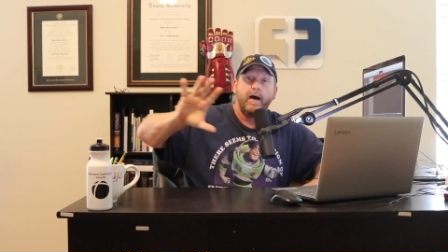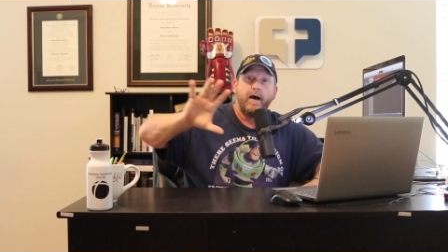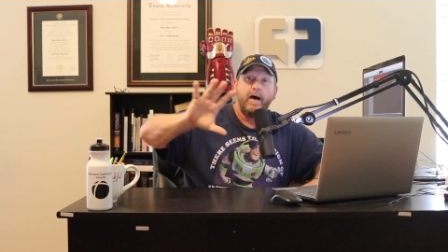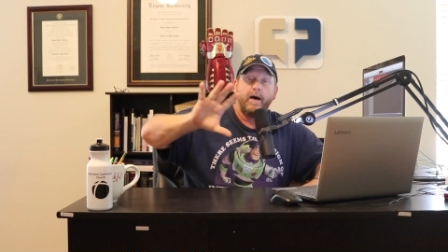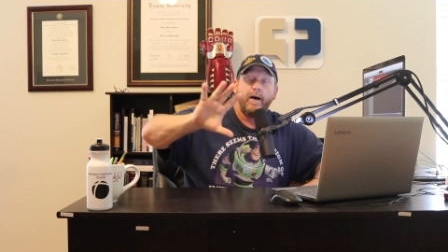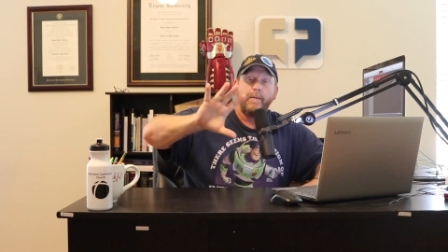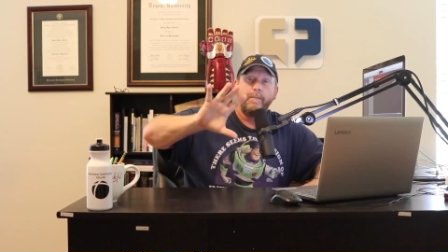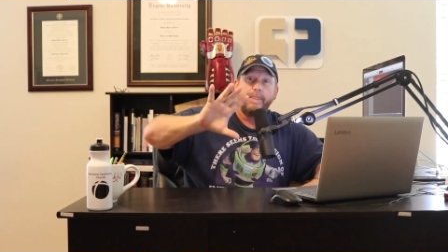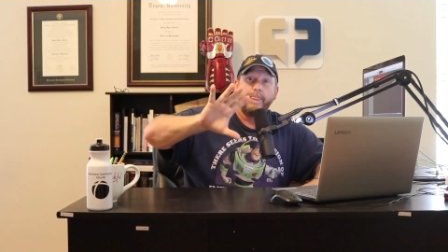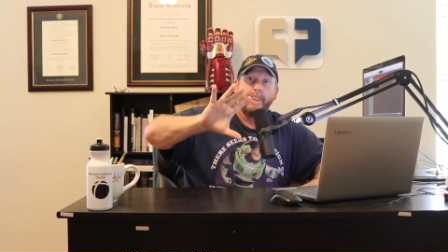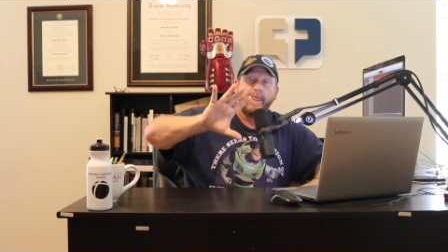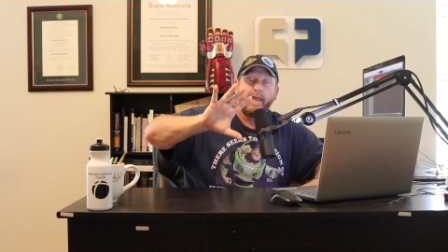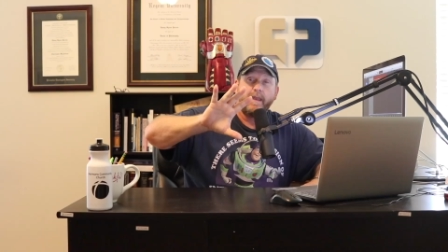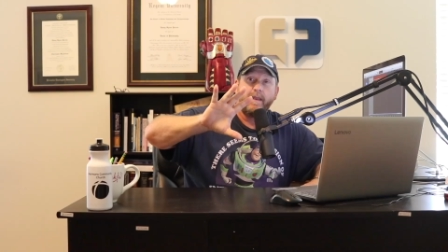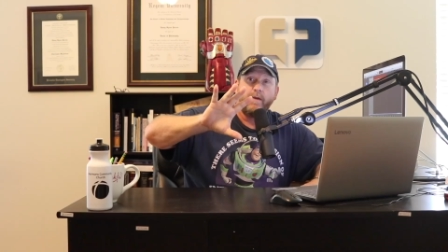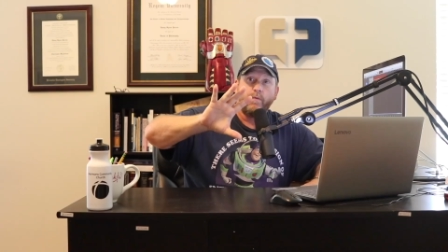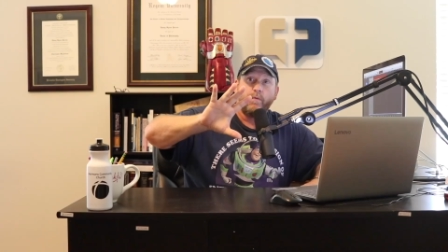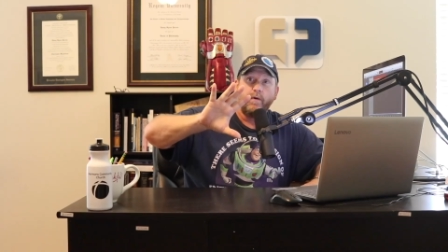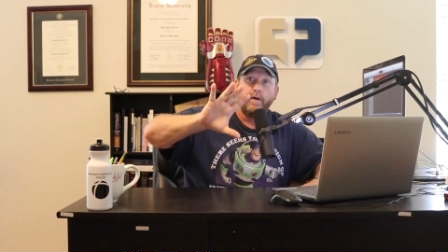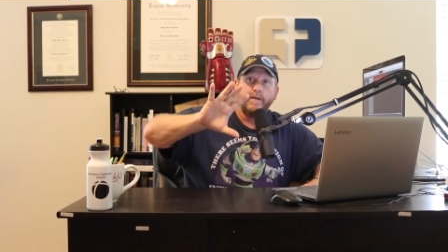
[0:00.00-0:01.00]
Um,
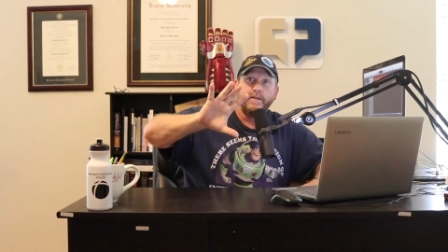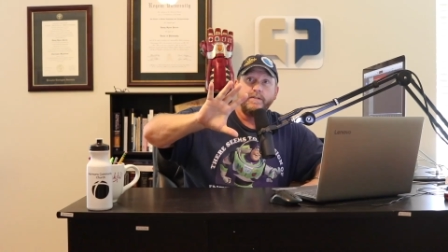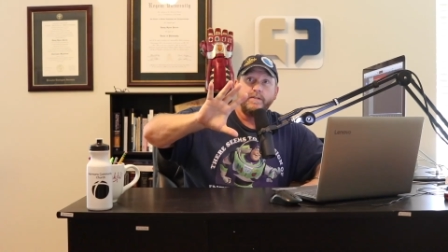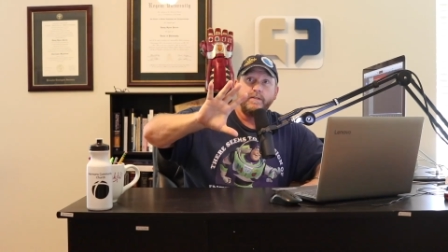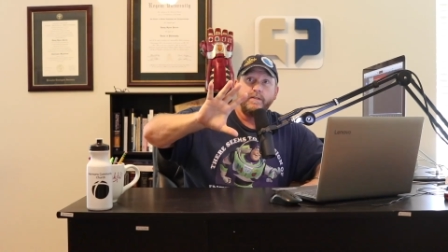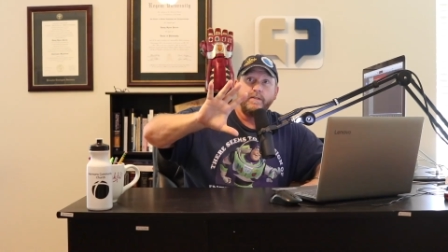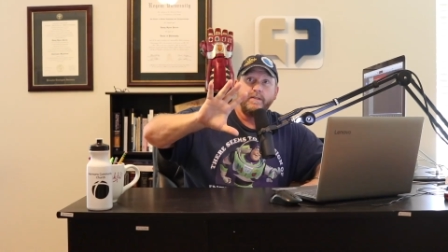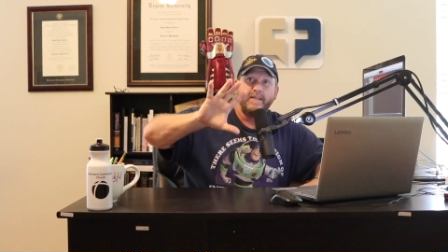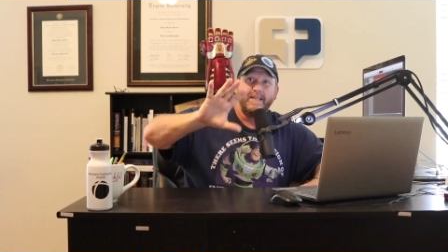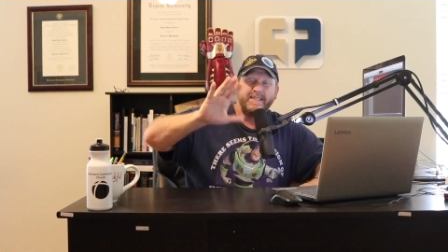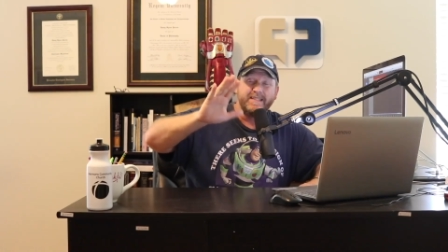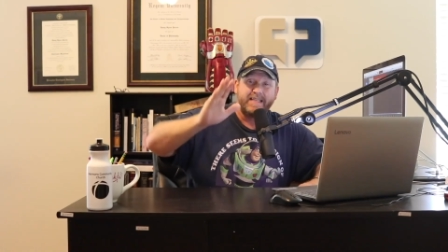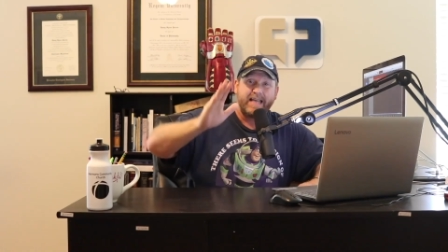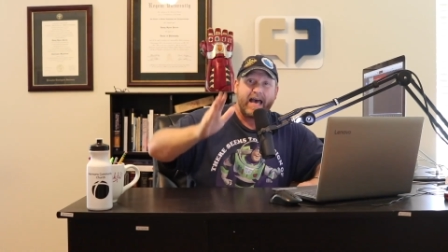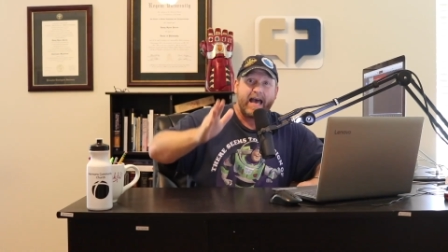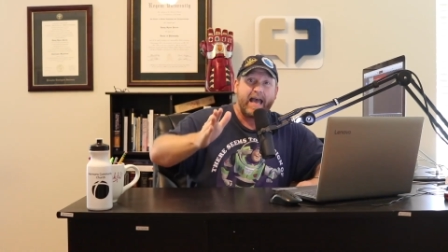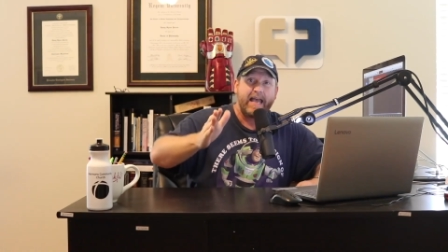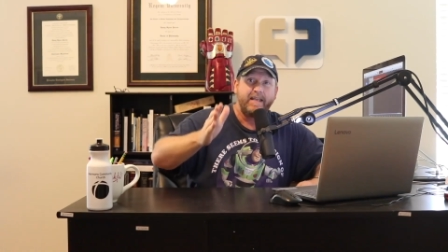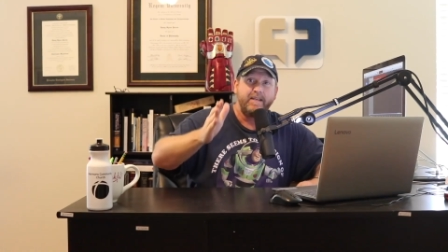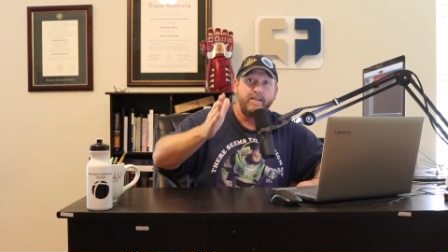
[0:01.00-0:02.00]
it was
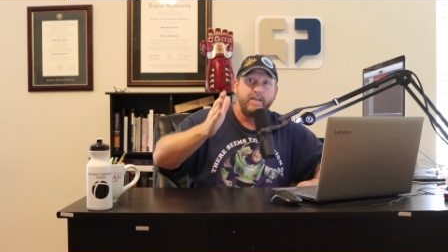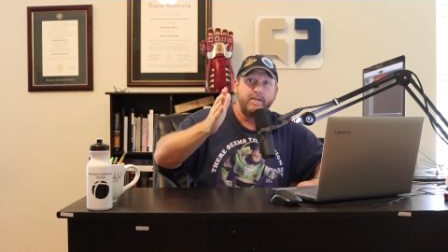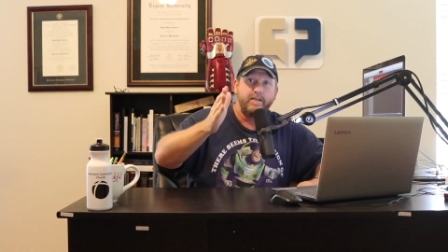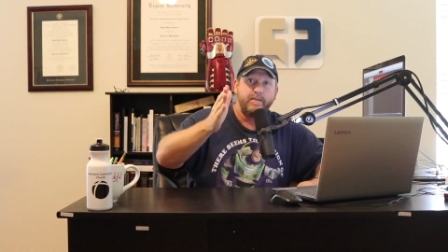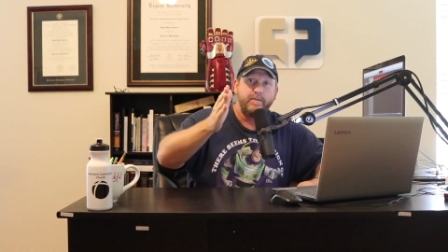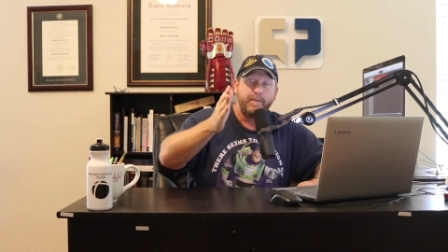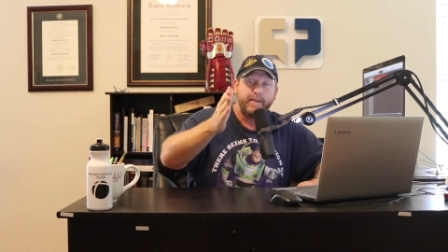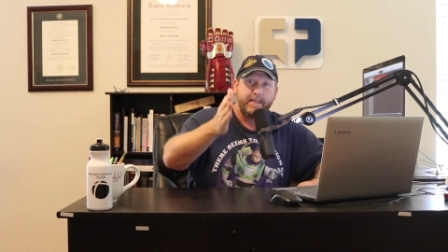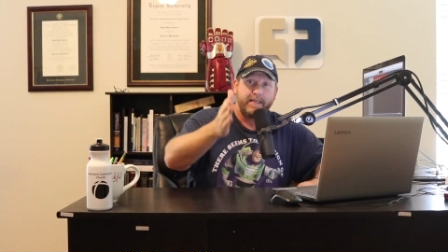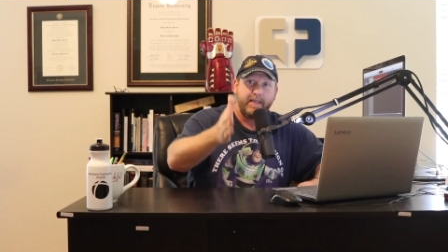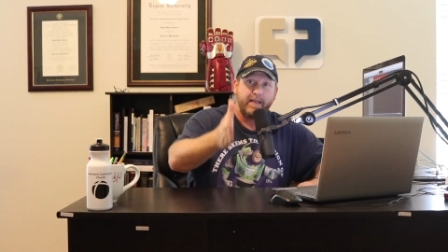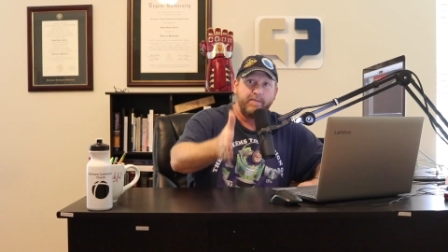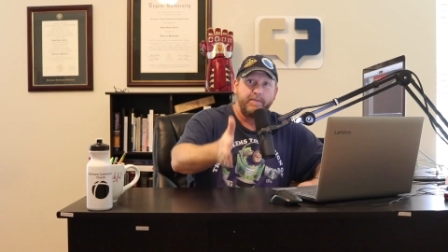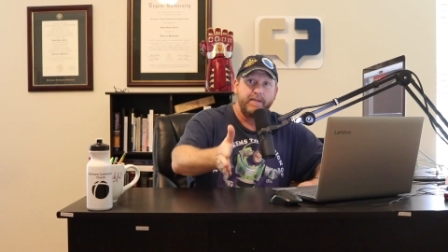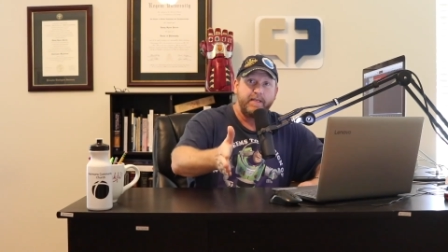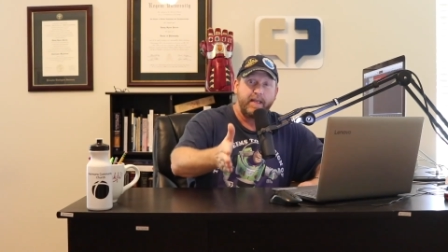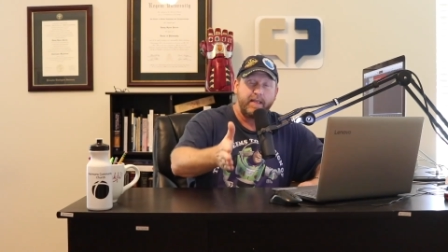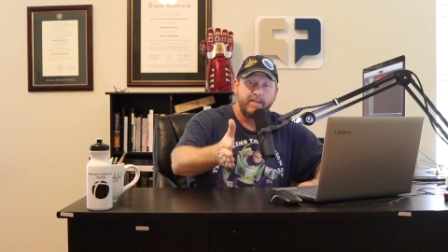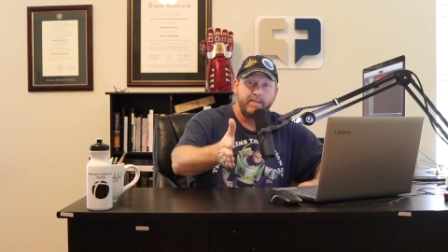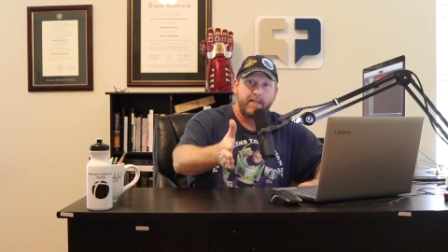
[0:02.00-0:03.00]
designed to be
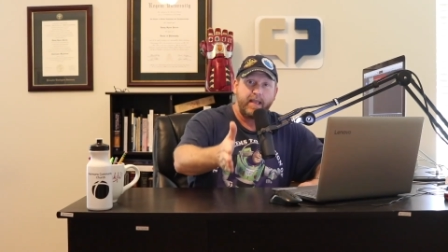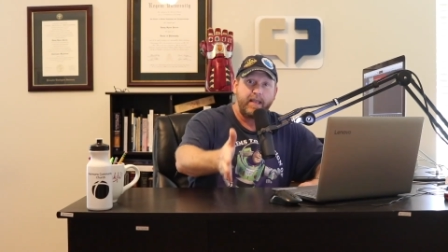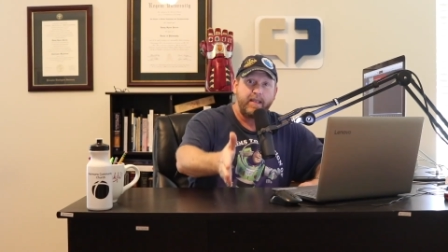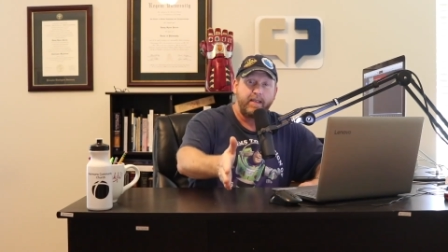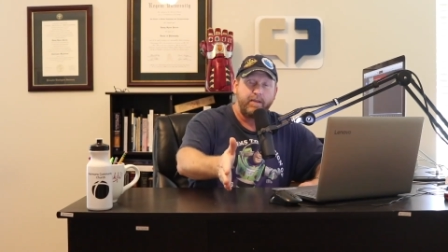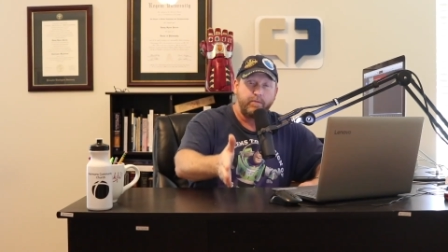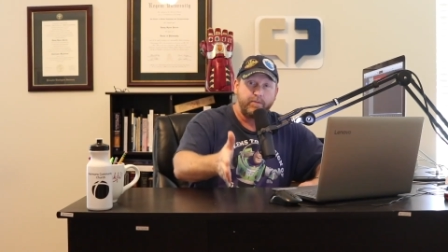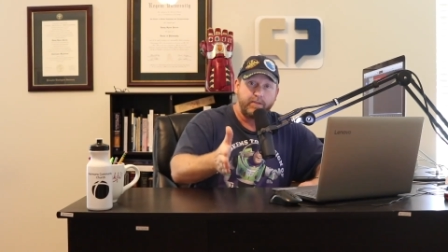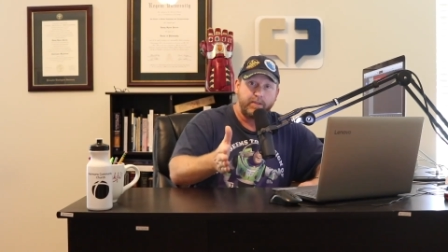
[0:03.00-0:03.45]
given and take.